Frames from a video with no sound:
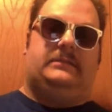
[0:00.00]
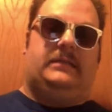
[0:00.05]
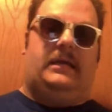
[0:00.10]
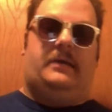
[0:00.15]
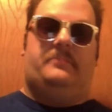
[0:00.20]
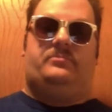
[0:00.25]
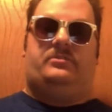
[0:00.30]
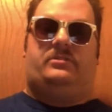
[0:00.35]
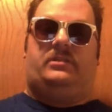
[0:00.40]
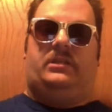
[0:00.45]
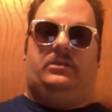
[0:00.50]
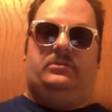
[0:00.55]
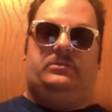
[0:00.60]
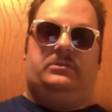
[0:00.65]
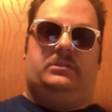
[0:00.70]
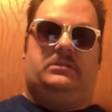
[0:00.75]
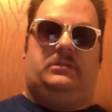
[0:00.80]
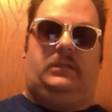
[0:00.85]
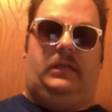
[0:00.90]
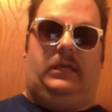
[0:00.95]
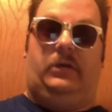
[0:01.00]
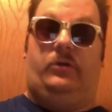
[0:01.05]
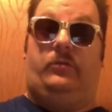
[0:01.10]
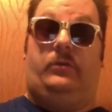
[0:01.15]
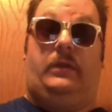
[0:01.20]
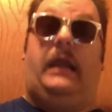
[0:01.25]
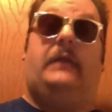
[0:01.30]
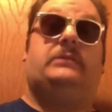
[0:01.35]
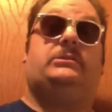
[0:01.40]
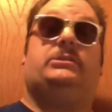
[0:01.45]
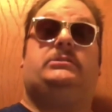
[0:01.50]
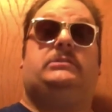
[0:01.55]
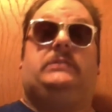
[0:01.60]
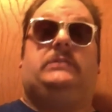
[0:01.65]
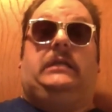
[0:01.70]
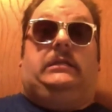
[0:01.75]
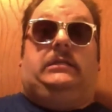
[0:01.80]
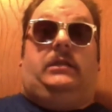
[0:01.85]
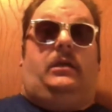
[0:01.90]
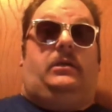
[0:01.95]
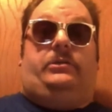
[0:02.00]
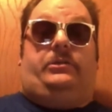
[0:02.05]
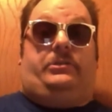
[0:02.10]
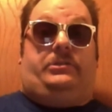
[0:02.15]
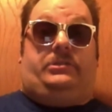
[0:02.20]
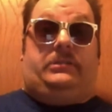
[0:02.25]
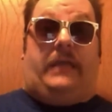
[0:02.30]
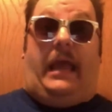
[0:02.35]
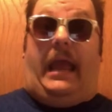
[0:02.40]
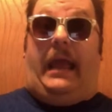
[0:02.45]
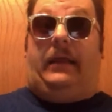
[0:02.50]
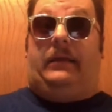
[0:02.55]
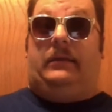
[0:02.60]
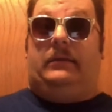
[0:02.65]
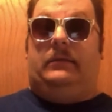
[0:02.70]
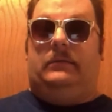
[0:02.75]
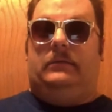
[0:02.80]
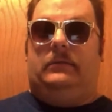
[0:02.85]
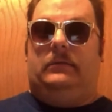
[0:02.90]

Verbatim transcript: of times they use this lingo that I just didn't understand.